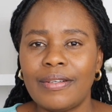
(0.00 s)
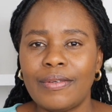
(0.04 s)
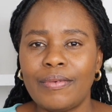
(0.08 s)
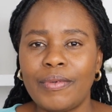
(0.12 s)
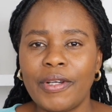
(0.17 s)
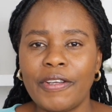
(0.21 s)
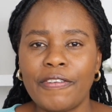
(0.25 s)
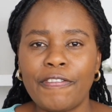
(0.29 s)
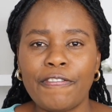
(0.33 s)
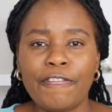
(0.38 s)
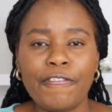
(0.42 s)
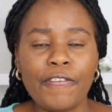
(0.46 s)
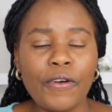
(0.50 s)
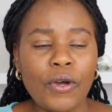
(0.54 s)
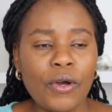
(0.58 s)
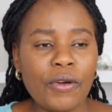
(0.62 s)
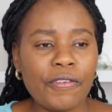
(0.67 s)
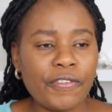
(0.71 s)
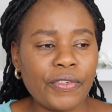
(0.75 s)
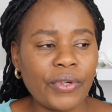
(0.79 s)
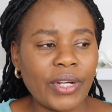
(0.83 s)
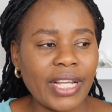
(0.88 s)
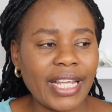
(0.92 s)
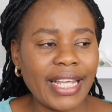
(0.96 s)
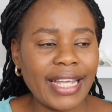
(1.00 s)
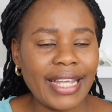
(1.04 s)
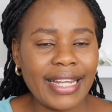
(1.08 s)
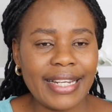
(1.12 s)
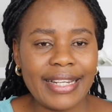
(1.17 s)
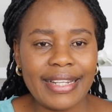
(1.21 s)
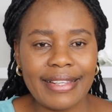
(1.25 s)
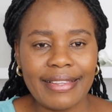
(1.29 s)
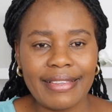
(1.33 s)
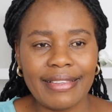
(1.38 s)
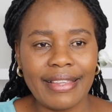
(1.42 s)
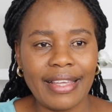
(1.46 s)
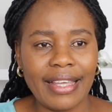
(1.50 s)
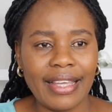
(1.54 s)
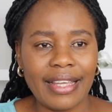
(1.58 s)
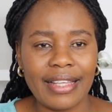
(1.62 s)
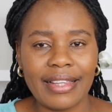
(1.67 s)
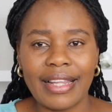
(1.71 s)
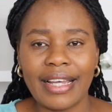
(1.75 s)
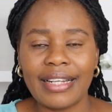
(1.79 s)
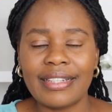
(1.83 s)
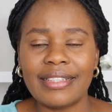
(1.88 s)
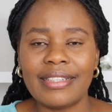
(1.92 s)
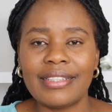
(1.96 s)
We fall for
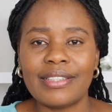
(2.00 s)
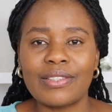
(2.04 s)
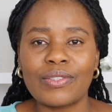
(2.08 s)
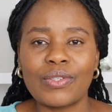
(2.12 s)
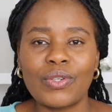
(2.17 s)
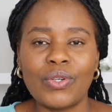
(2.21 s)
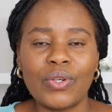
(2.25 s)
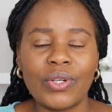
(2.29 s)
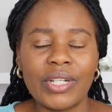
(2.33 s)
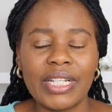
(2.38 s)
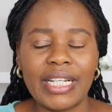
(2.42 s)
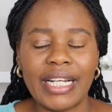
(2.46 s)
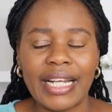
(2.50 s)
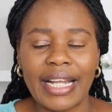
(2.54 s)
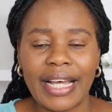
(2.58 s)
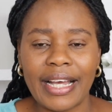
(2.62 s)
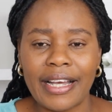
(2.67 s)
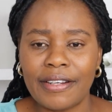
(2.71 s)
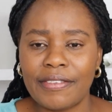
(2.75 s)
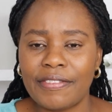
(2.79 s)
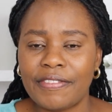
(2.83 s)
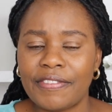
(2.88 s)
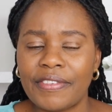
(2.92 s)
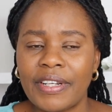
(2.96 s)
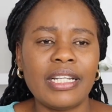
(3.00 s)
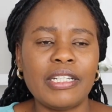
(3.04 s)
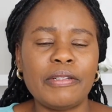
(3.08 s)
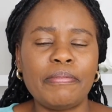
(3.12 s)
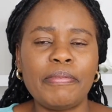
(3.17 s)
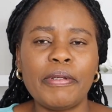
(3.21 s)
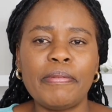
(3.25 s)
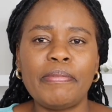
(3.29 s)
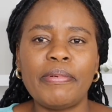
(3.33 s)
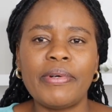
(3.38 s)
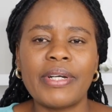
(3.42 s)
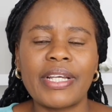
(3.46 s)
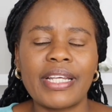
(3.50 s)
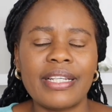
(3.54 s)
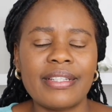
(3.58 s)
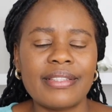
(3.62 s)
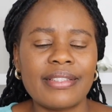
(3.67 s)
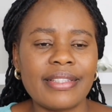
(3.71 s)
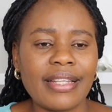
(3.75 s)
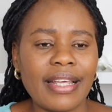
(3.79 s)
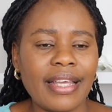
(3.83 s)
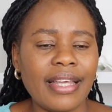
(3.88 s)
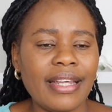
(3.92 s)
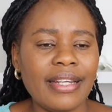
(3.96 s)
anything that is called love, and people can
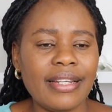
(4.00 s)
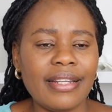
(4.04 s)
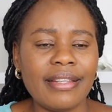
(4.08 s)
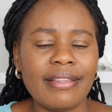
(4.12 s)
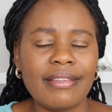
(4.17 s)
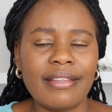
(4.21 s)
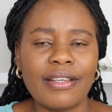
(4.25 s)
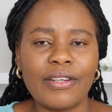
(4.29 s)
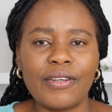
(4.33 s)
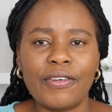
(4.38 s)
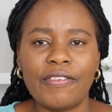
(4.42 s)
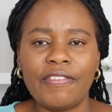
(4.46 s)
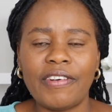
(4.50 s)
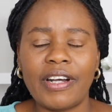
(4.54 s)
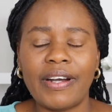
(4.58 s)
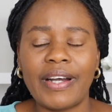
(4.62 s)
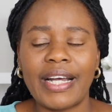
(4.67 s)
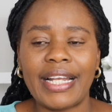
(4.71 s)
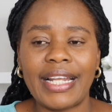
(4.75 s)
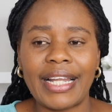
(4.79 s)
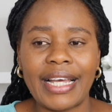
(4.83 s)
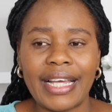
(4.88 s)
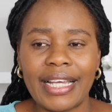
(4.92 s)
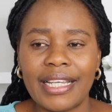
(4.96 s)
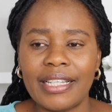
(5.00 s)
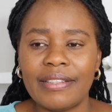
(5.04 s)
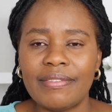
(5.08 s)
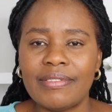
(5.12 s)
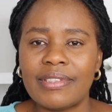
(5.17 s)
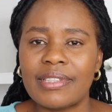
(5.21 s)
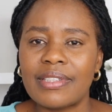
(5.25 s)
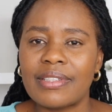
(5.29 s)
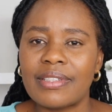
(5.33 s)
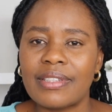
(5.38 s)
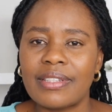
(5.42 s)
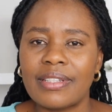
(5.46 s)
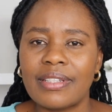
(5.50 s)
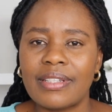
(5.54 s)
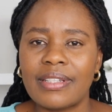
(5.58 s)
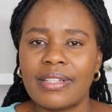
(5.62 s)
say anything over our lives.